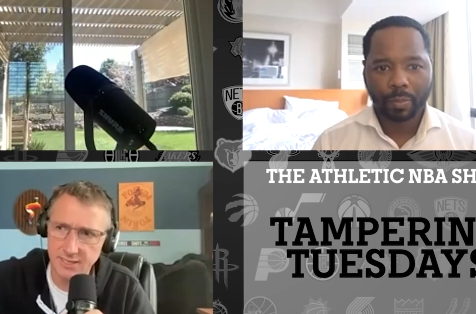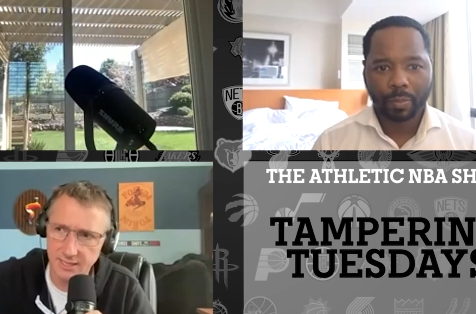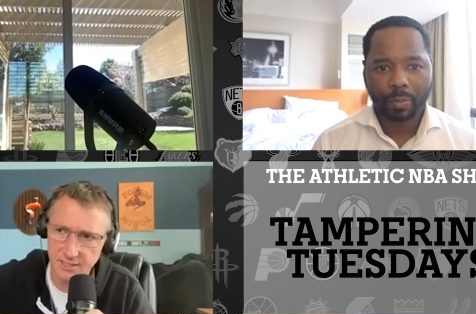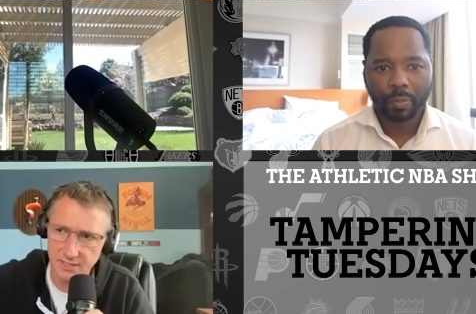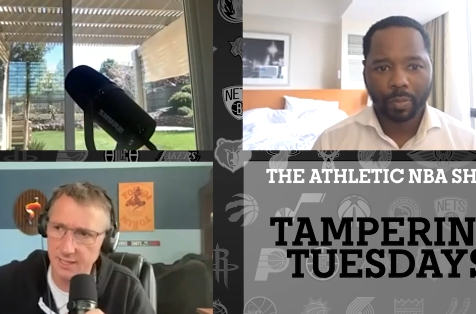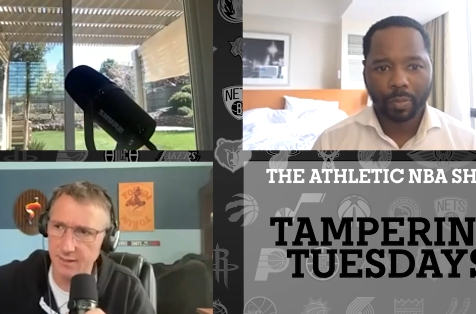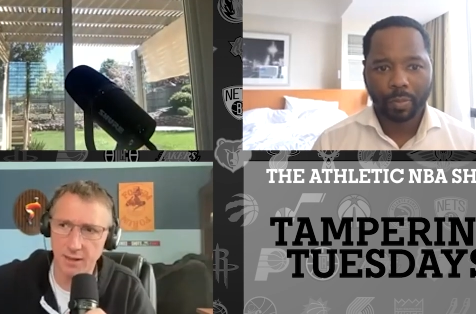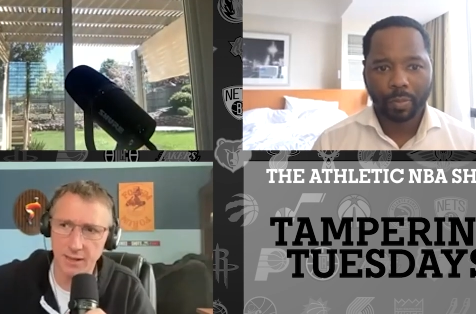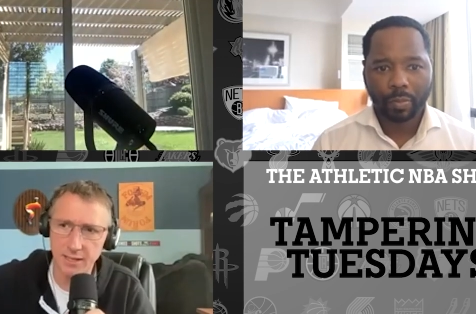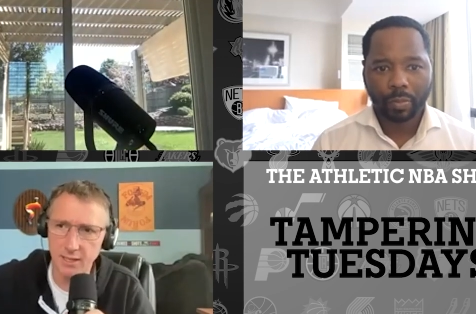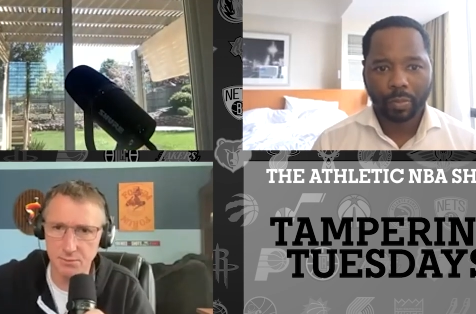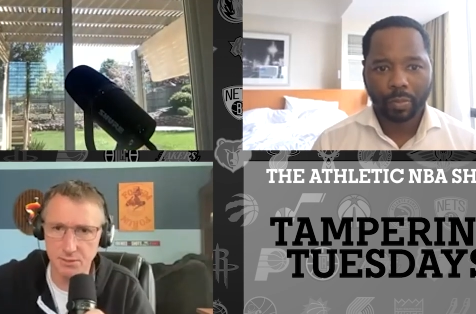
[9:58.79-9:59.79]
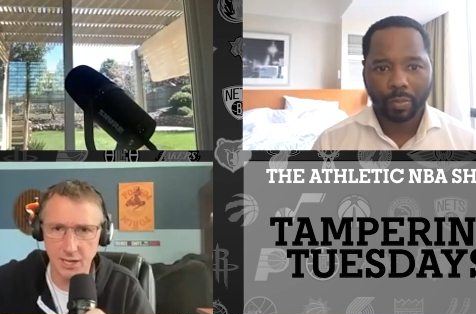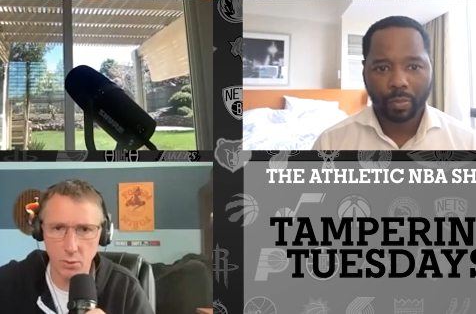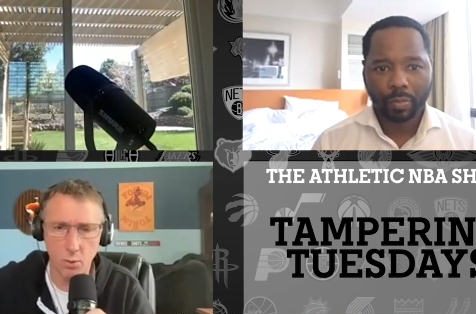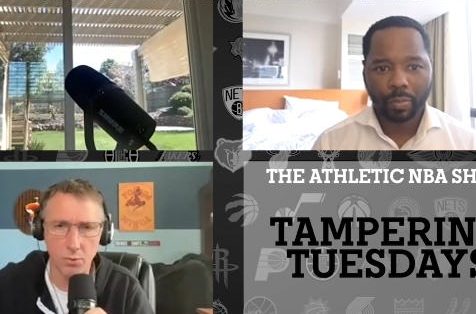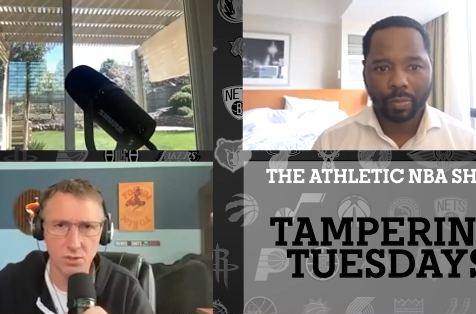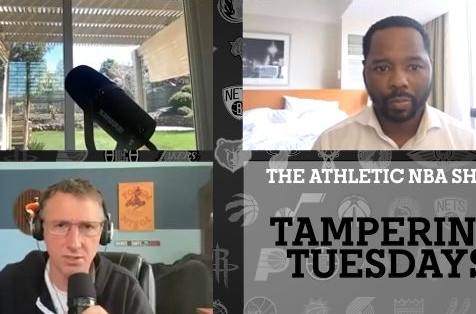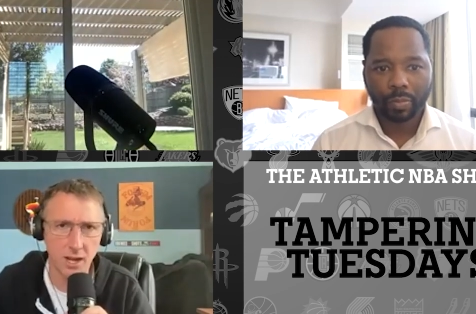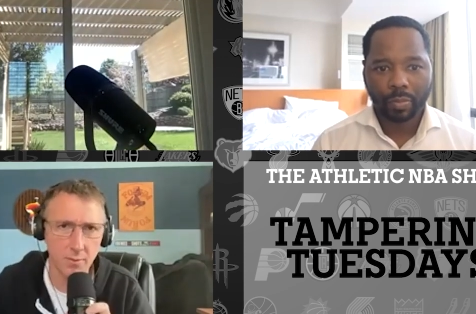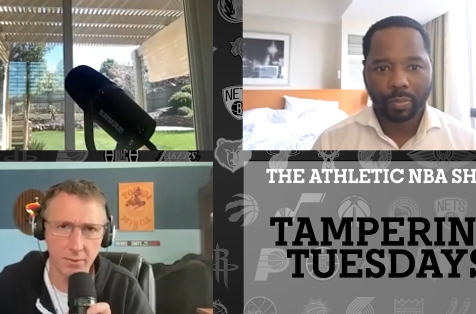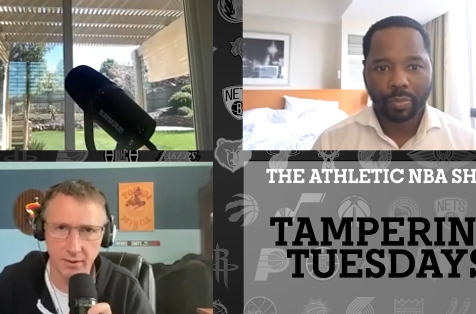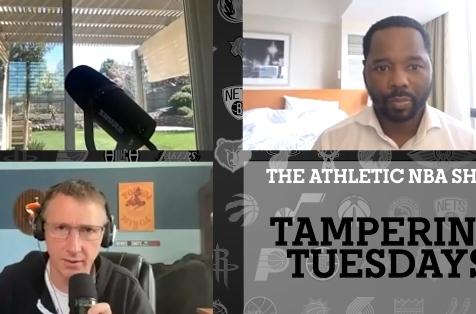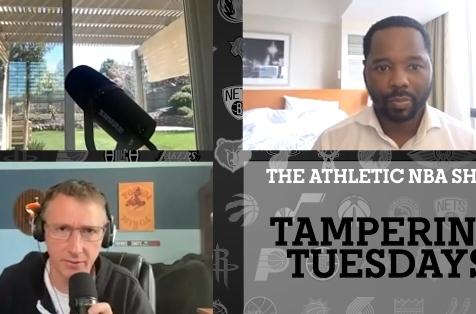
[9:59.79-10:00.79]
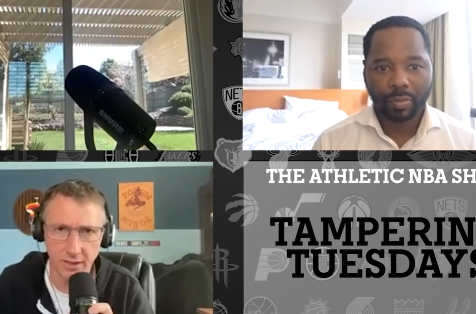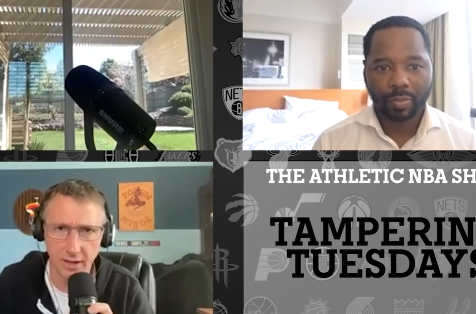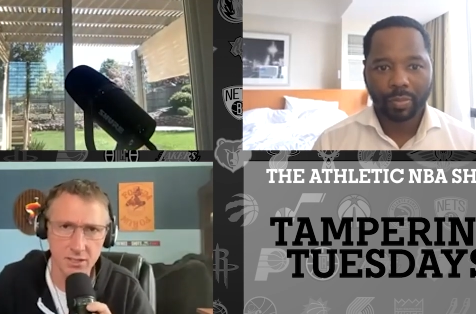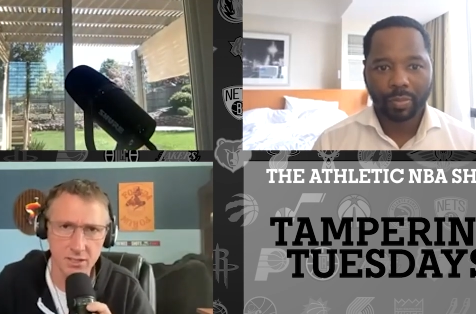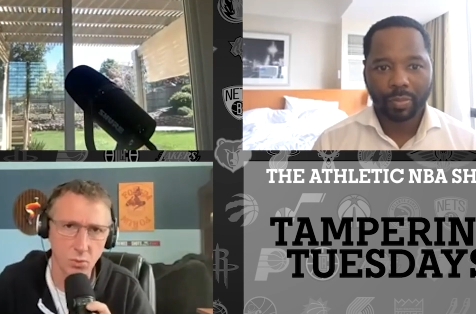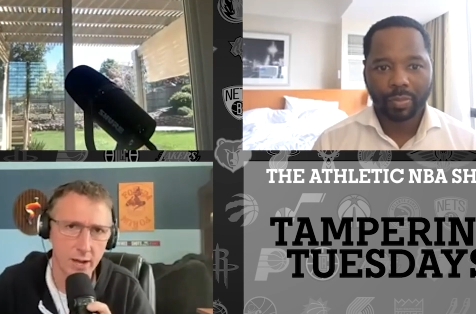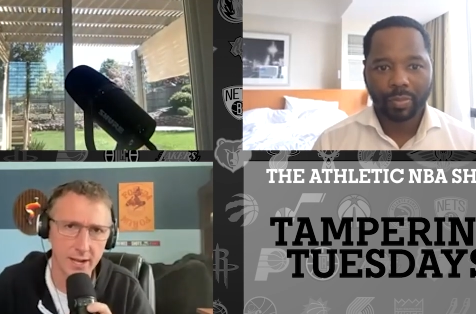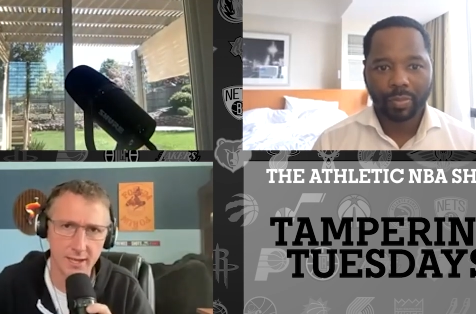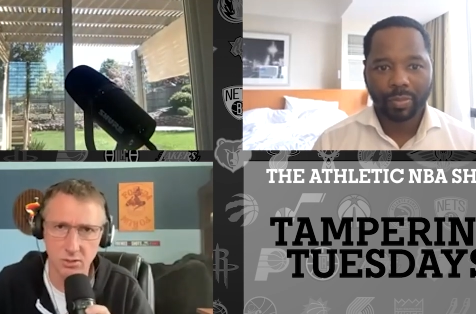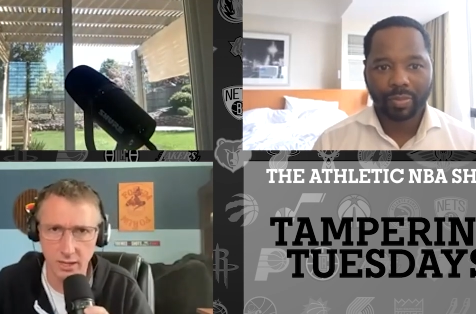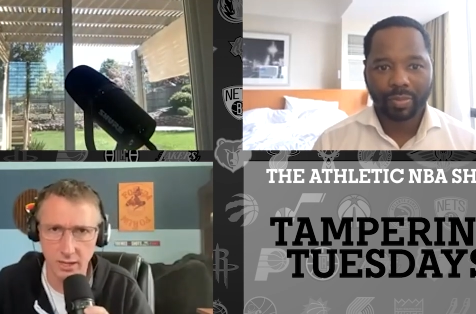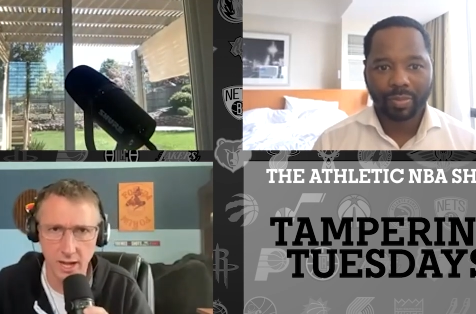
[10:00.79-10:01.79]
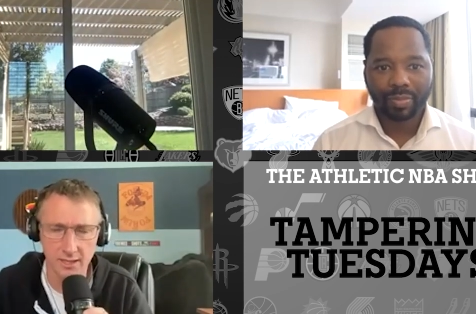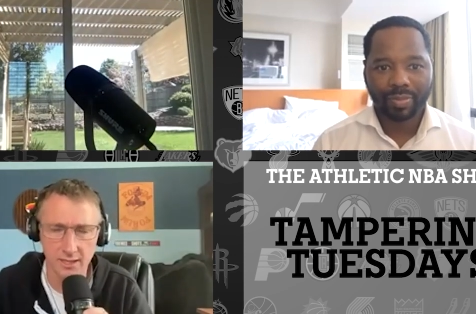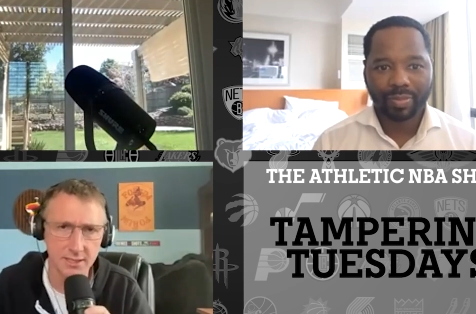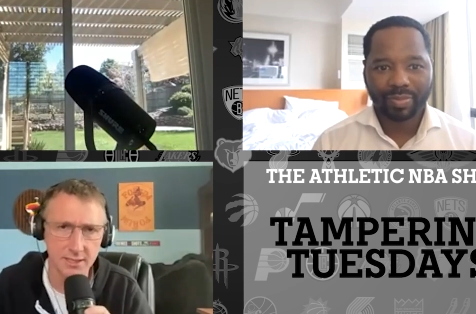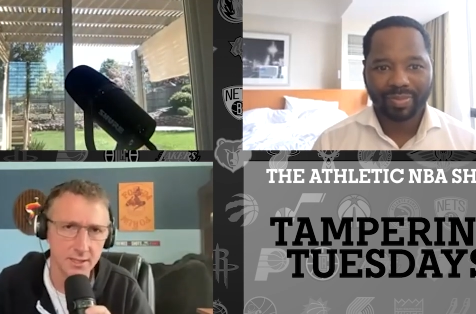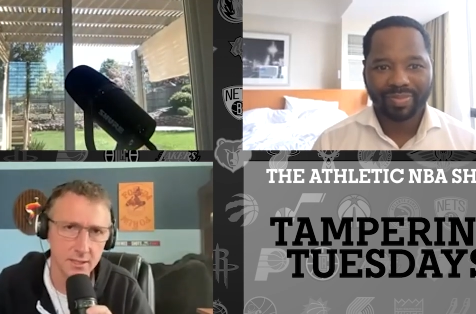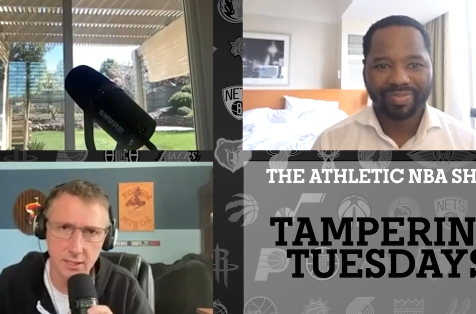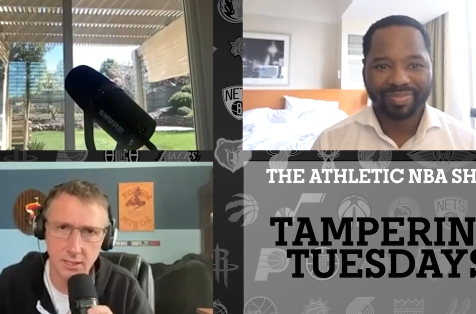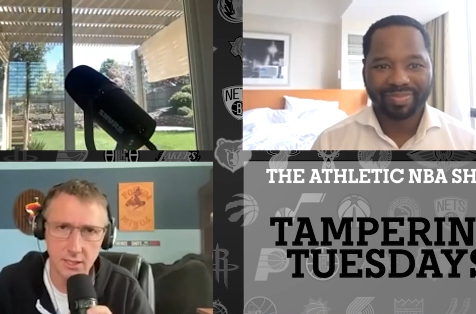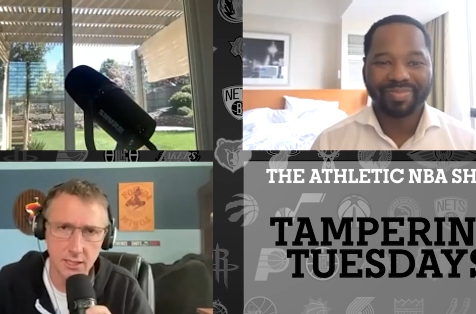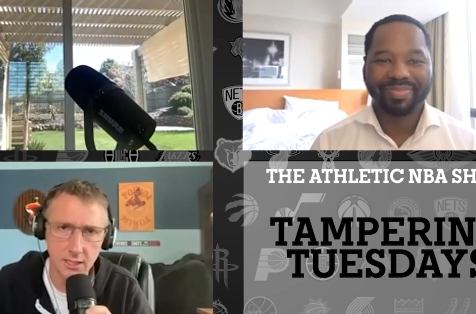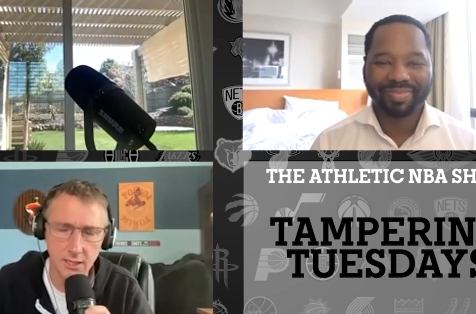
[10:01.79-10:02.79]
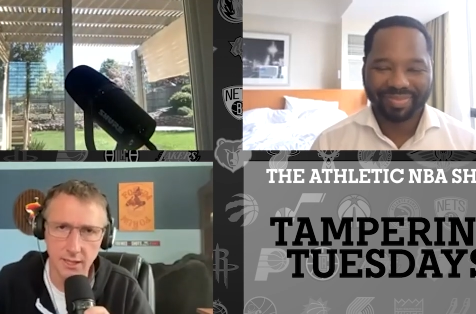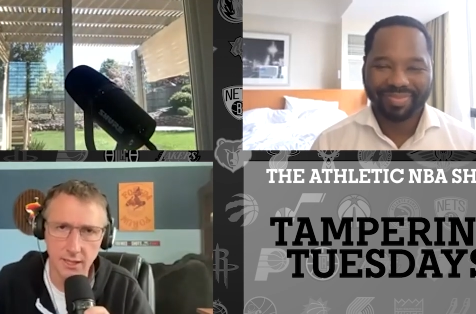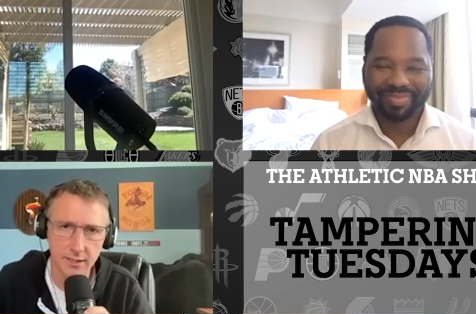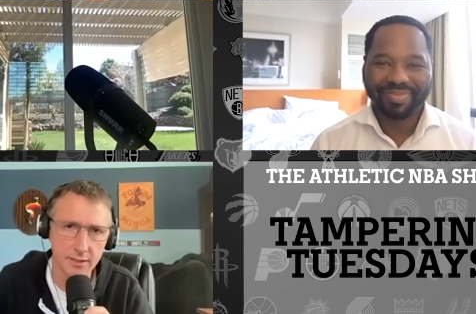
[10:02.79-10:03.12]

Speaker 1: I just if I hear him say one more time that that our swag is what got us here, like